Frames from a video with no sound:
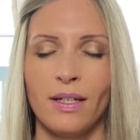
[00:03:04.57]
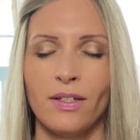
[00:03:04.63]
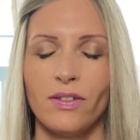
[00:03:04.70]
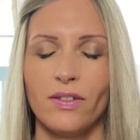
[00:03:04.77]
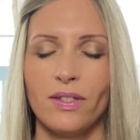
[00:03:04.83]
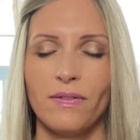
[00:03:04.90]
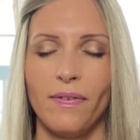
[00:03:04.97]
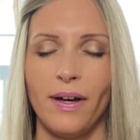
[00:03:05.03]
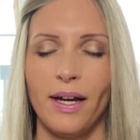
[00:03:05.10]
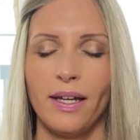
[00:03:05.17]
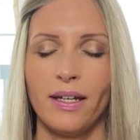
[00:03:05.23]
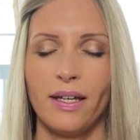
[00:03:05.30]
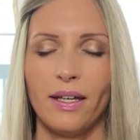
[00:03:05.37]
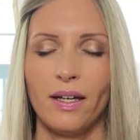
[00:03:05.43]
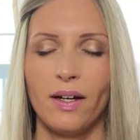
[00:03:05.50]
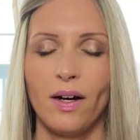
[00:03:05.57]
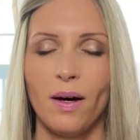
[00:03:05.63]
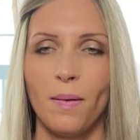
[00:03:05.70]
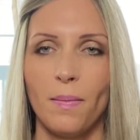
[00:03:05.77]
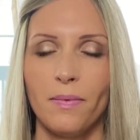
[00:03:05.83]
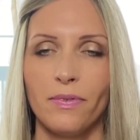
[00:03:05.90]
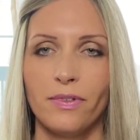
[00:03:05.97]
Just find a
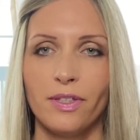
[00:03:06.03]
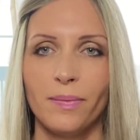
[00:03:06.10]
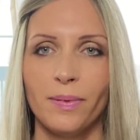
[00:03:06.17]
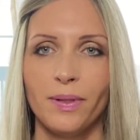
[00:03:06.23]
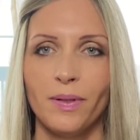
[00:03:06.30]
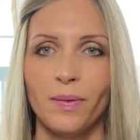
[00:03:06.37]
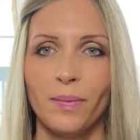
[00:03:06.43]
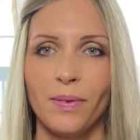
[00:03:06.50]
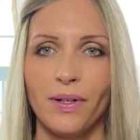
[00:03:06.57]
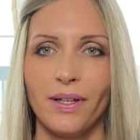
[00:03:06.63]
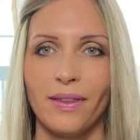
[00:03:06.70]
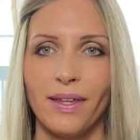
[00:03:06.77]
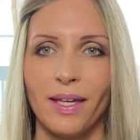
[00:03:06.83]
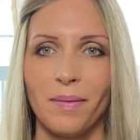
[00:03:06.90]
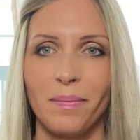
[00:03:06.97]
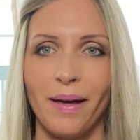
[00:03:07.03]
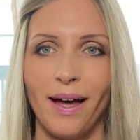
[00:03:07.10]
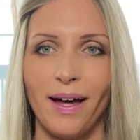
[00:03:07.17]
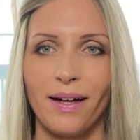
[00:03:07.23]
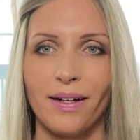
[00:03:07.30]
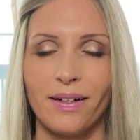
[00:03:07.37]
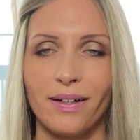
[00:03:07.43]
comfortable breathing
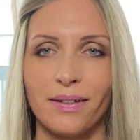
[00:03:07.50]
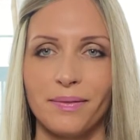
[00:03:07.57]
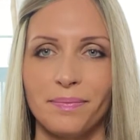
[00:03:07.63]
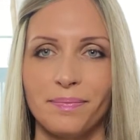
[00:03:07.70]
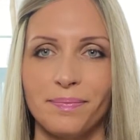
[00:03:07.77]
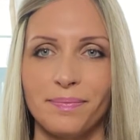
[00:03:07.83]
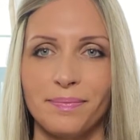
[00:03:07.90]
pattern.